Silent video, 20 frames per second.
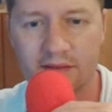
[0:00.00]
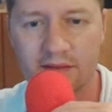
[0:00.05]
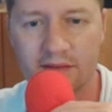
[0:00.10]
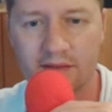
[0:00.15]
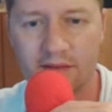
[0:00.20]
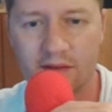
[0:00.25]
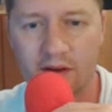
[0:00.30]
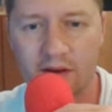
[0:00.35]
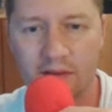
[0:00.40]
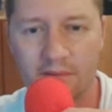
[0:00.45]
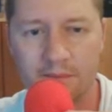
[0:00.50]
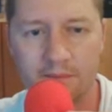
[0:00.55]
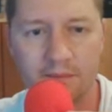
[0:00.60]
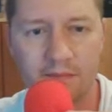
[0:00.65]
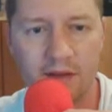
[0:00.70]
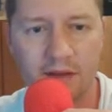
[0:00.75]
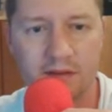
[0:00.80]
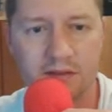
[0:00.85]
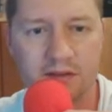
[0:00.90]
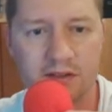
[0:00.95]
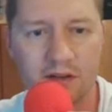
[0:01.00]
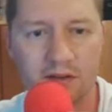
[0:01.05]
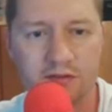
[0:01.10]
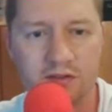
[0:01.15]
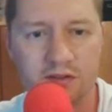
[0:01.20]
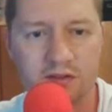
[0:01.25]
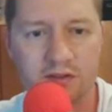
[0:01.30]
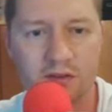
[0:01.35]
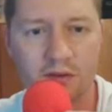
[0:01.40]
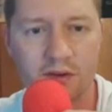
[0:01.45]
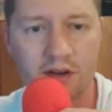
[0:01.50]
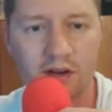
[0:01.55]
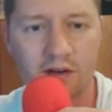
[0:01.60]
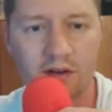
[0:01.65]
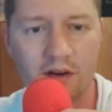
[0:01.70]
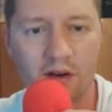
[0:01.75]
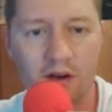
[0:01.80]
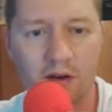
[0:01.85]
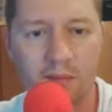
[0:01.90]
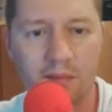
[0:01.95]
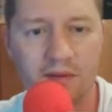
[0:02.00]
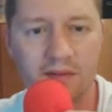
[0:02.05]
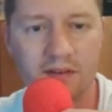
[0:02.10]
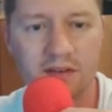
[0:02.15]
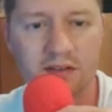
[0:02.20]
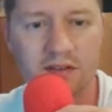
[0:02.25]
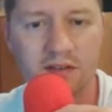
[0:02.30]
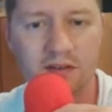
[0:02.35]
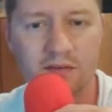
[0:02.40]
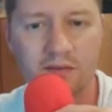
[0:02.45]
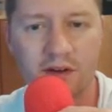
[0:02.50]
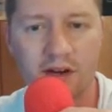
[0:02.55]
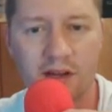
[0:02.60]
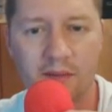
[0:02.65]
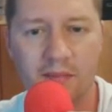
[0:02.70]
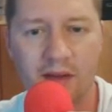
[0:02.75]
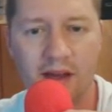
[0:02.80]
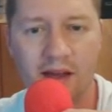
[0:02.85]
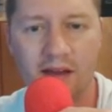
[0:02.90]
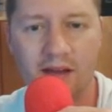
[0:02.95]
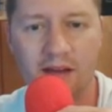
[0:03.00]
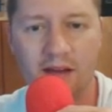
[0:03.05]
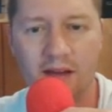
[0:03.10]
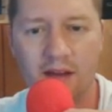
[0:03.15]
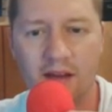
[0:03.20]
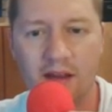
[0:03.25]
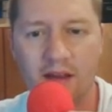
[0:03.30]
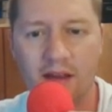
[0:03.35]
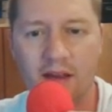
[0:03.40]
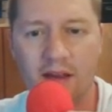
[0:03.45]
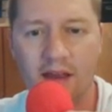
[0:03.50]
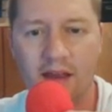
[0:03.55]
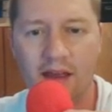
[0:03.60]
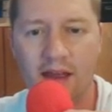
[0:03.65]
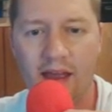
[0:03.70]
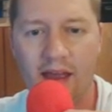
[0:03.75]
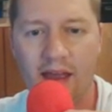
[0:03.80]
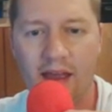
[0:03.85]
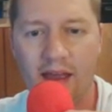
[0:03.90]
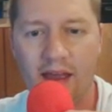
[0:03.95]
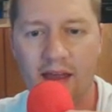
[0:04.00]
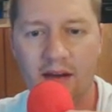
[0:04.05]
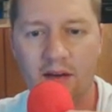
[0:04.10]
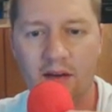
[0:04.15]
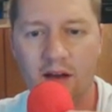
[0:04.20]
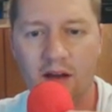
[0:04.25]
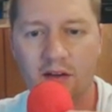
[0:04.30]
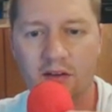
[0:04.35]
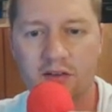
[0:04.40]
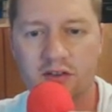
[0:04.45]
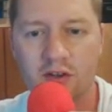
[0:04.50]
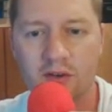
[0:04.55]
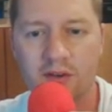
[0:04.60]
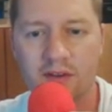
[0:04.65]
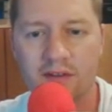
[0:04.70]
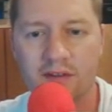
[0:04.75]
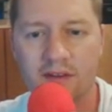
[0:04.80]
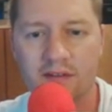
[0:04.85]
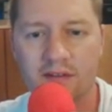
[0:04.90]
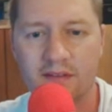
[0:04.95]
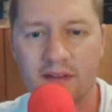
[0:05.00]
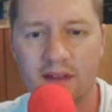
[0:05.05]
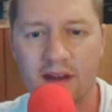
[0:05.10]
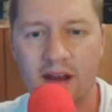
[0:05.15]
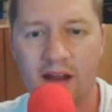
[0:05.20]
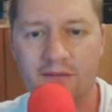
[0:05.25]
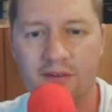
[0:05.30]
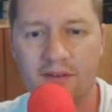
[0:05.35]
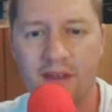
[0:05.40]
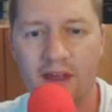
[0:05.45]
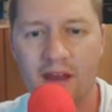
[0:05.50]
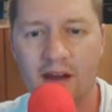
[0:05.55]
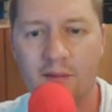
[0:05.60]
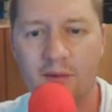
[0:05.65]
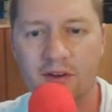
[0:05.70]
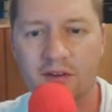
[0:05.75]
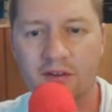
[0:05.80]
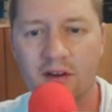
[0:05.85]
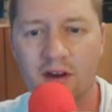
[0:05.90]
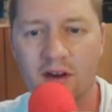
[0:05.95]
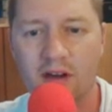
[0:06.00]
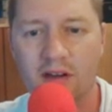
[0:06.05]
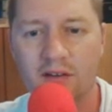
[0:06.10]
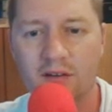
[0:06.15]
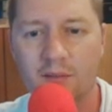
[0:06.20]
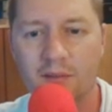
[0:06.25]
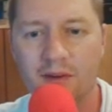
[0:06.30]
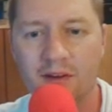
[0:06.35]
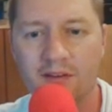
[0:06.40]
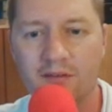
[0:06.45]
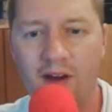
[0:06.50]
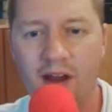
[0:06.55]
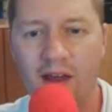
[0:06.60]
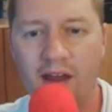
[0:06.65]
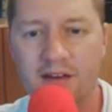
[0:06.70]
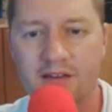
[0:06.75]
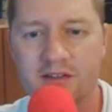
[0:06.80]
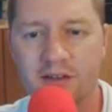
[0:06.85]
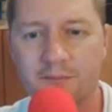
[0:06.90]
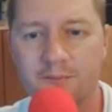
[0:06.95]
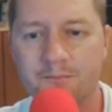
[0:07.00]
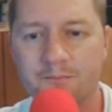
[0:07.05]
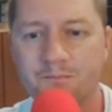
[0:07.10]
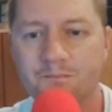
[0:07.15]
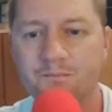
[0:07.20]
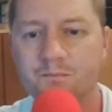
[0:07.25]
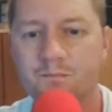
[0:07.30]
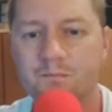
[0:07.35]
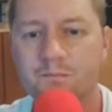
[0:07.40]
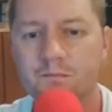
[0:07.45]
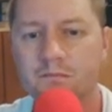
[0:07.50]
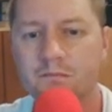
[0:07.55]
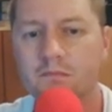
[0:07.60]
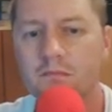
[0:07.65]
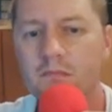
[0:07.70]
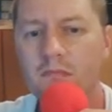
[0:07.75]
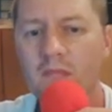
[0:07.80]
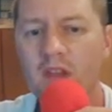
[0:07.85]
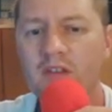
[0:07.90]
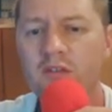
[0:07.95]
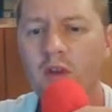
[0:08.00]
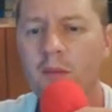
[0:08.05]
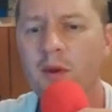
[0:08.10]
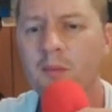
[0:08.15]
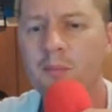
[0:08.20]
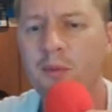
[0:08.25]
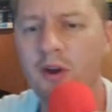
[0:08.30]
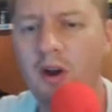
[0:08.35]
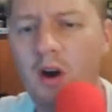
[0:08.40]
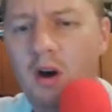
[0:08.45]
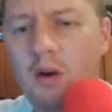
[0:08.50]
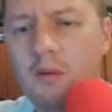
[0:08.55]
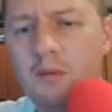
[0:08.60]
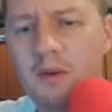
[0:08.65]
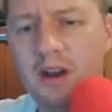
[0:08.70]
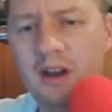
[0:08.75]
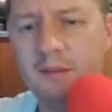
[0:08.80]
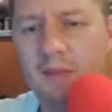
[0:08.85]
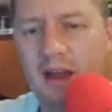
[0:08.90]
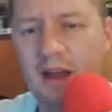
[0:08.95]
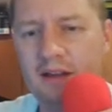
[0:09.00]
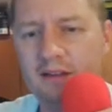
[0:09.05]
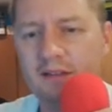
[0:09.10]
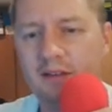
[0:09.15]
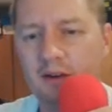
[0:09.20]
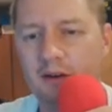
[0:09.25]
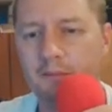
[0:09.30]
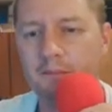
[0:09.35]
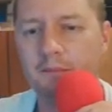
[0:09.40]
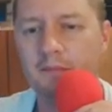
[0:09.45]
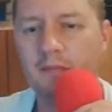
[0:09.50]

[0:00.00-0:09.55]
at the start. Here are all positions, running back. And I'll show you this, and then after that, I want to talk a little bit of strategy. So I'm going to put all running backs here.